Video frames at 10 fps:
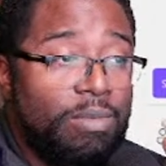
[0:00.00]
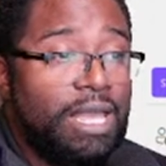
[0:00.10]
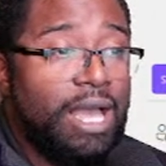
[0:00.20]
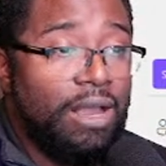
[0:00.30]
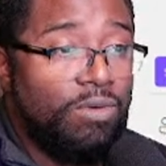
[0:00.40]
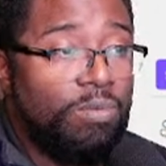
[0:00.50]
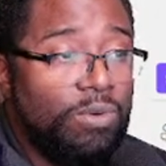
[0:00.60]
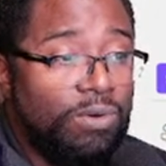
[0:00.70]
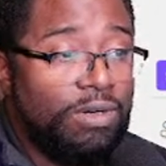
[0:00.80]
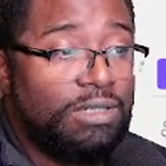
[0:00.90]
BI
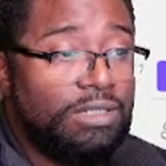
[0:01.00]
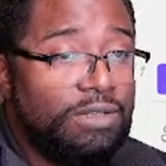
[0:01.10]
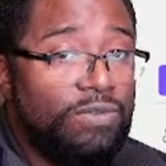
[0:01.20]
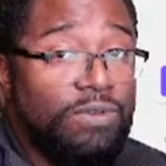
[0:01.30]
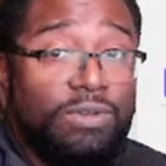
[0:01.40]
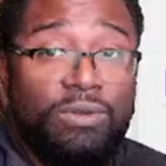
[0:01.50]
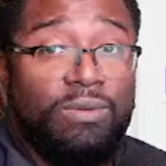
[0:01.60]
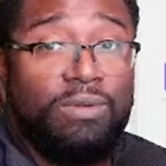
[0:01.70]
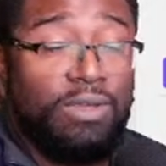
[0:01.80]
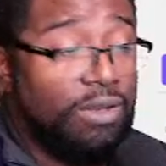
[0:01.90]
reports. If you do,
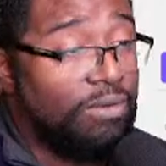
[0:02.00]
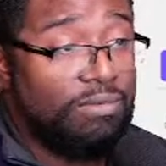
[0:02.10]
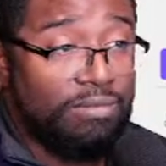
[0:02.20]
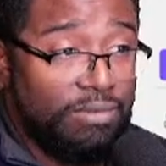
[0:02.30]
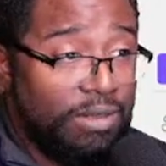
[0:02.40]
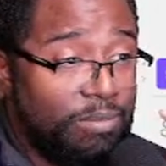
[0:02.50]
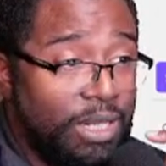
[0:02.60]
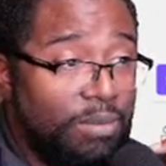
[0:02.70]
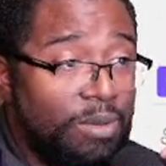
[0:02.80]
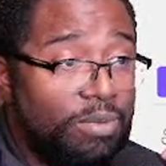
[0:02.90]
you know,
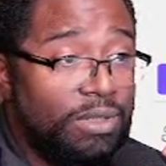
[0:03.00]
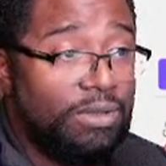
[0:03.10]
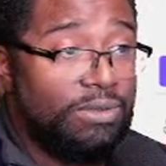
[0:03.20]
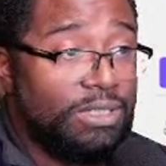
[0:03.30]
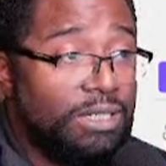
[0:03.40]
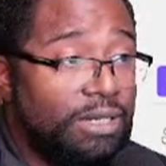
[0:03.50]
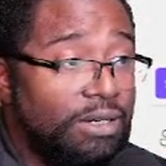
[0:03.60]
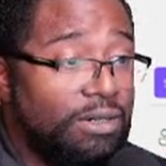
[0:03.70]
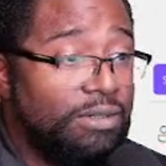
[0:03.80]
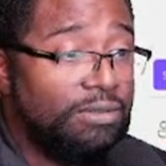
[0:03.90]
being able to put those in
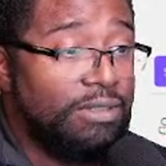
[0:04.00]
here,